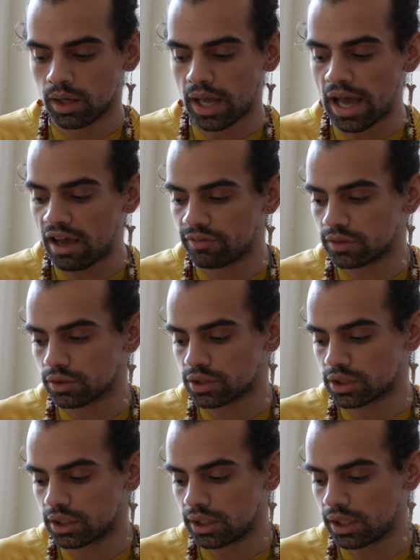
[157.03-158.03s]
after
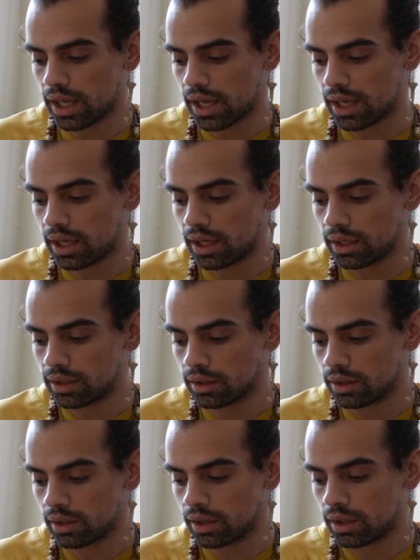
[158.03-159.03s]
she had
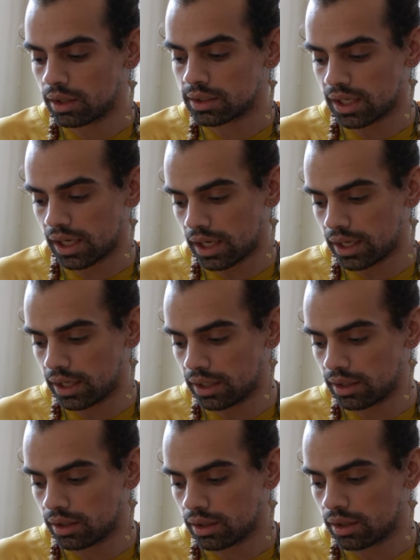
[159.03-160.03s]

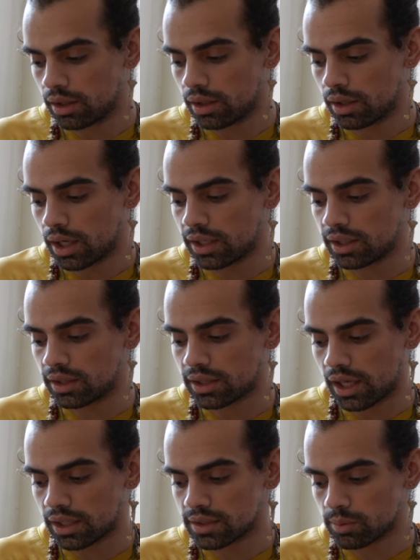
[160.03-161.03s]
died, I think
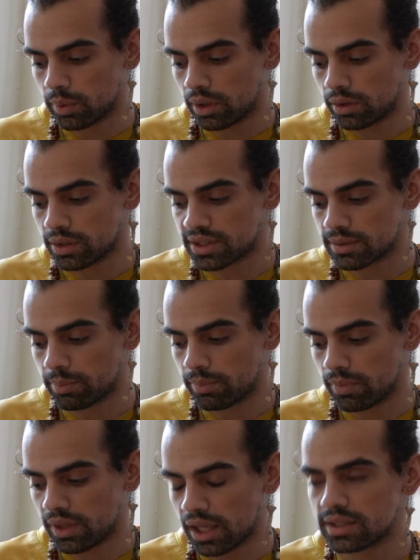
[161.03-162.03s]
that's
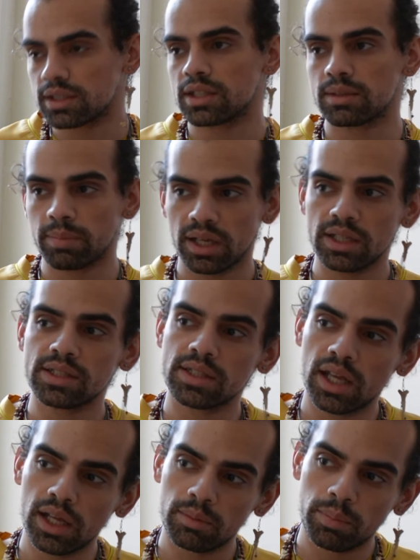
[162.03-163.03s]
that's the space
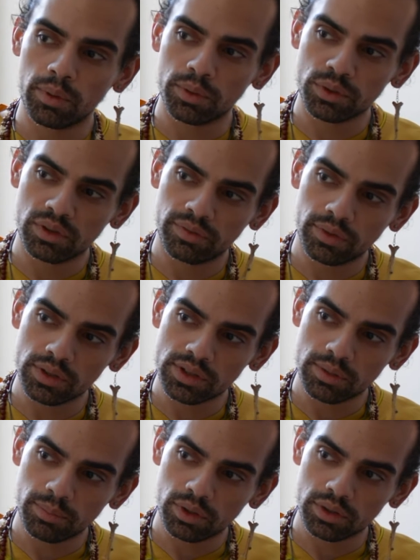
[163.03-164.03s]
that poetry first
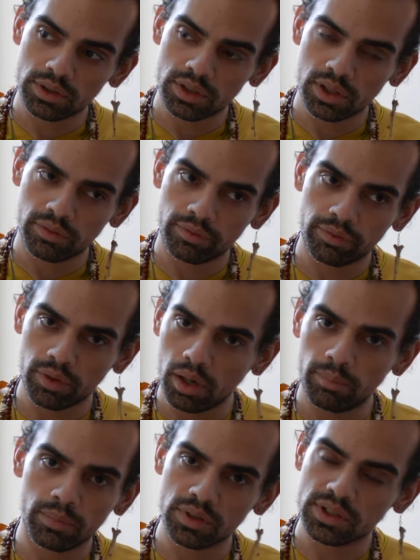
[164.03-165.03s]
emerged
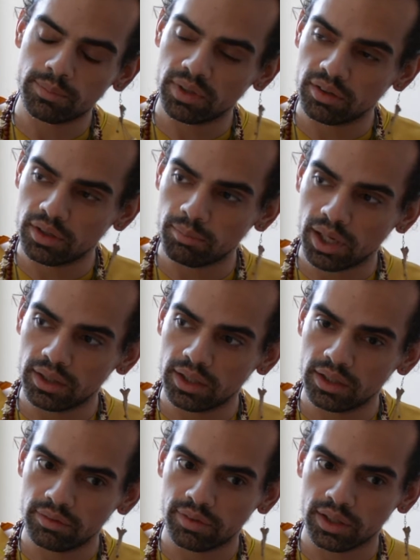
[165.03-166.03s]
from, or something, in my
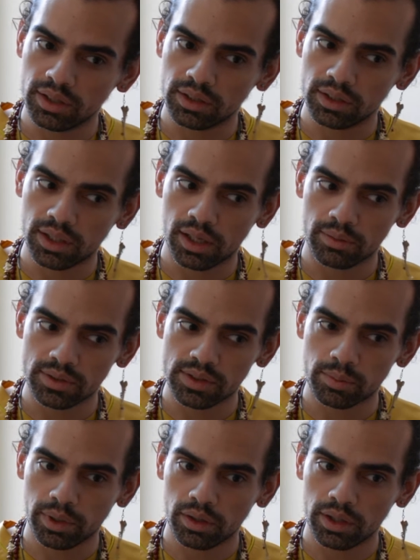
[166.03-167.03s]
life. I think that
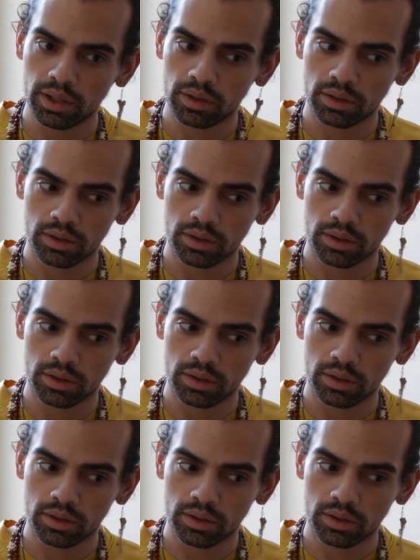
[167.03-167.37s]
that's where it